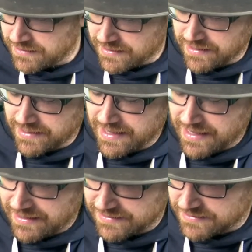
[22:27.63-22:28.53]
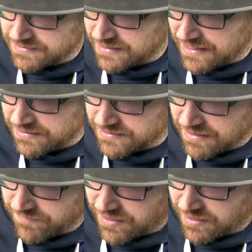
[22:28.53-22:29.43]
They don't
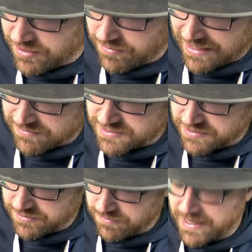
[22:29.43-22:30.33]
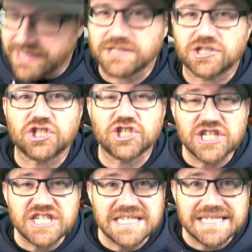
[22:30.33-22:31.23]
have a clue how to make
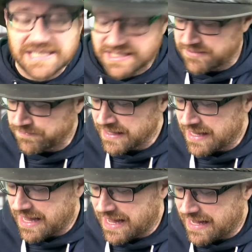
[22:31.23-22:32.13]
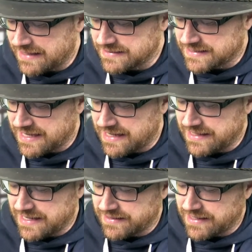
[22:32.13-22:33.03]
cheese. And
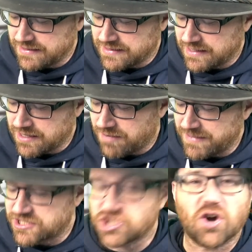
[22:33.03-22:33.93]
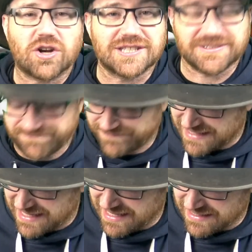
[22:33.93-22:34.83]
they can't make chocolate.
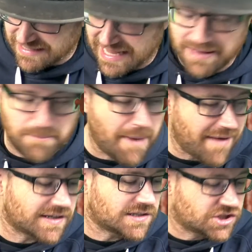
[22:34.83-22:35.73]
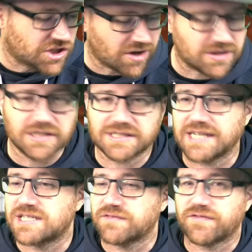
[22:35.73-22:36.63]
American chocolate
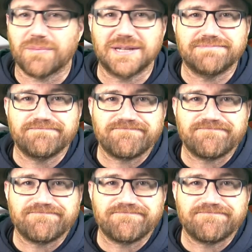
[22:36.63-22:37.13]
tastes of vomit.